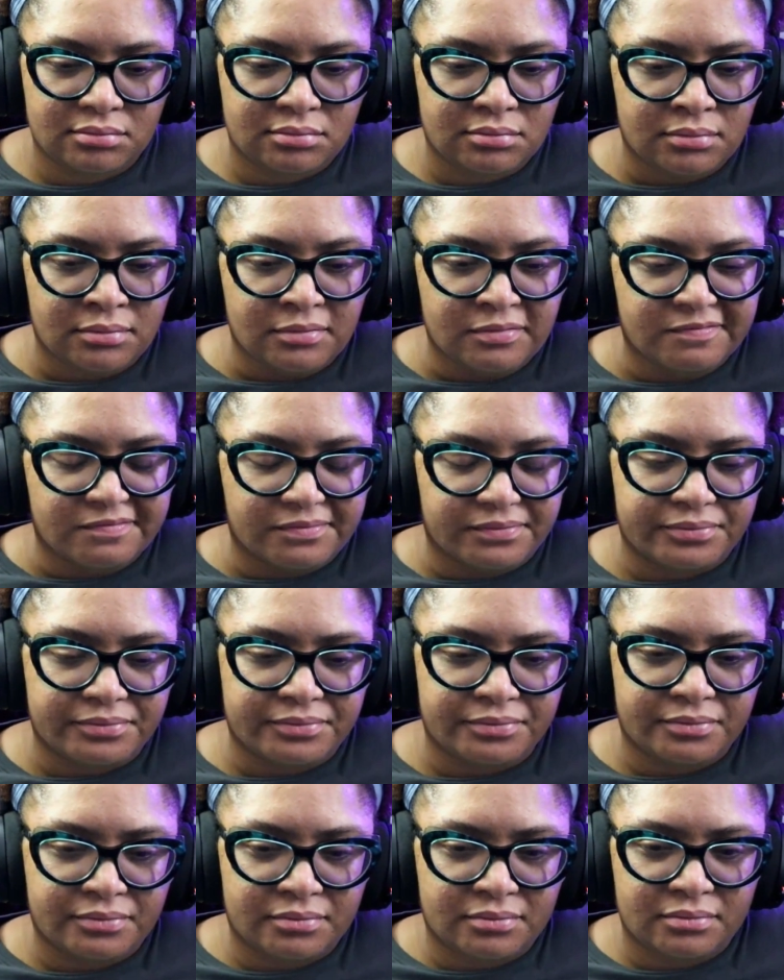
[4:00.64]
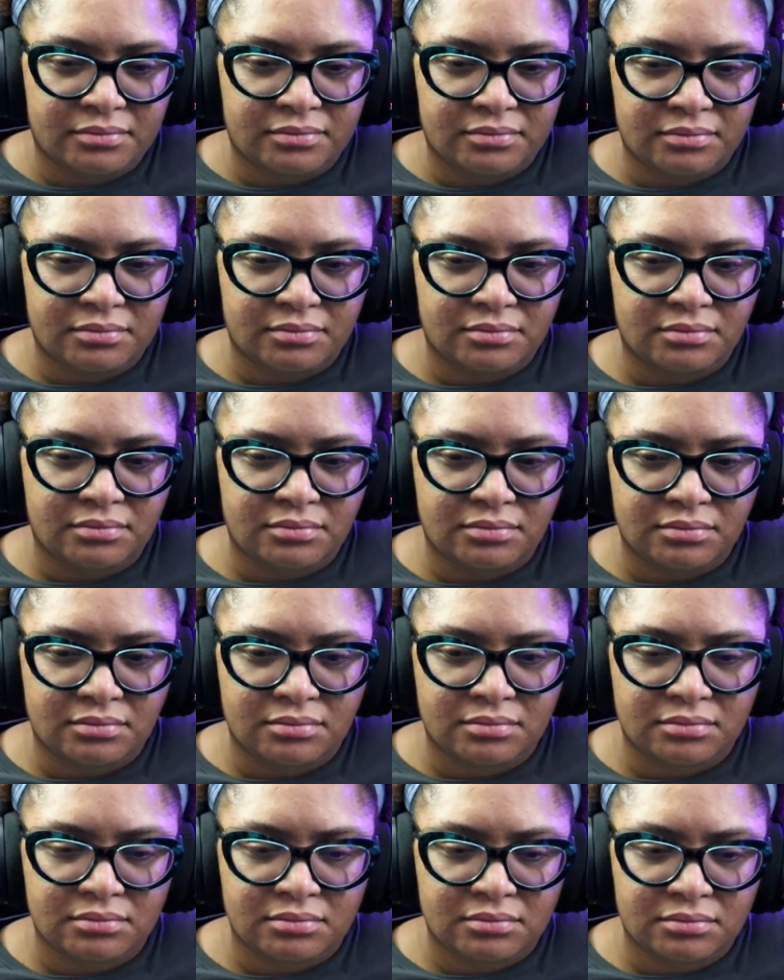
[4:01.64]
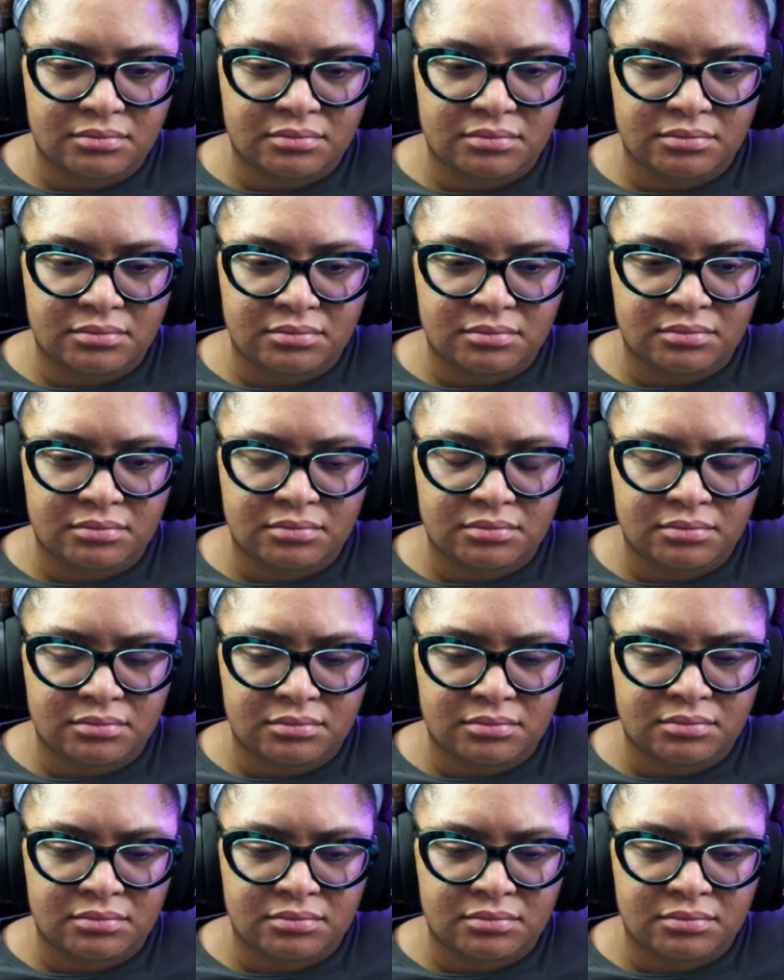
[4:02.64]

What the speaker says: (silence)